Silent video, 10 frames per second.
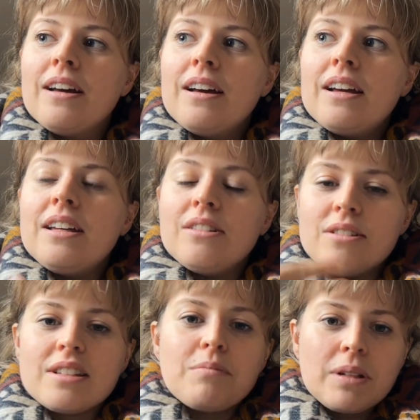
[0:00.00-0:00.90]
he
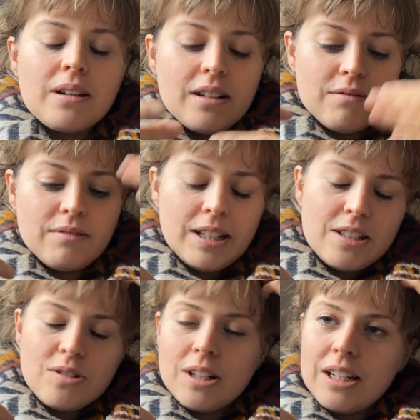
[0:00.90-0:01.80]
knows I've been kind of really
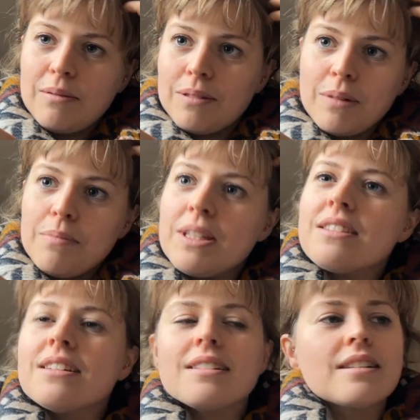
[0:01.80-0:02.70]
struggling with my
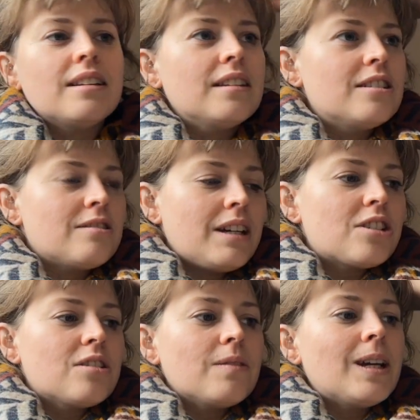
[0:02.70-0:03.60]
business and the
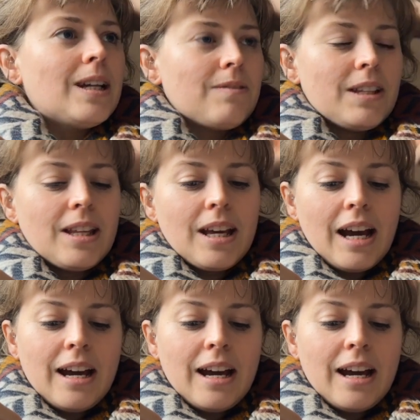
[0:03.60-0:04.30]
direction of it and everything.